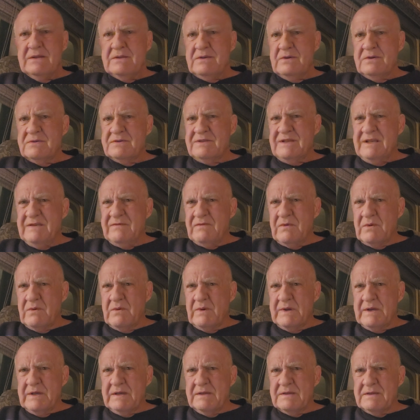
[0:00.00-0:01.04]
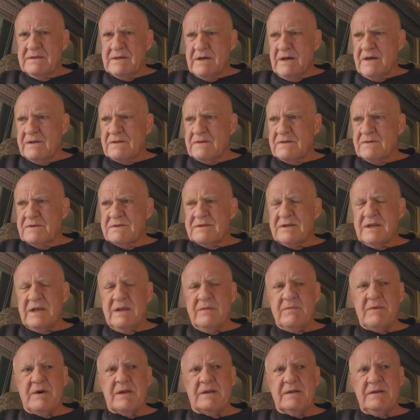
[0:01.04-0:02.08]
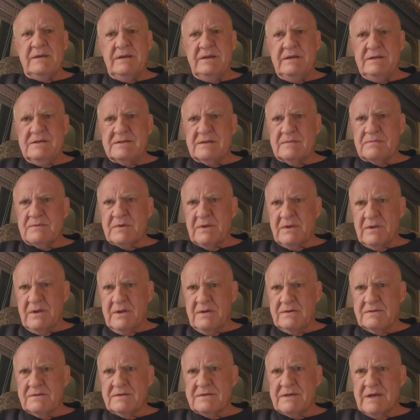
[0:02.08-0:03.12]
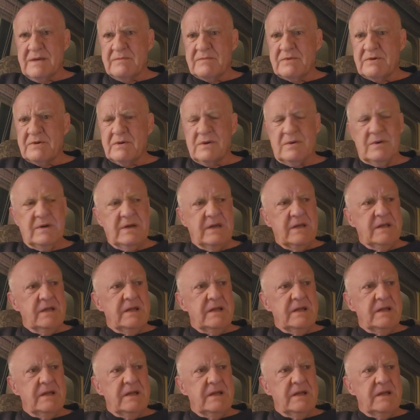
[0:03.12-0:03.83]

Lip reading: Those evil, wicked doctors came out of Egypt a long time ago,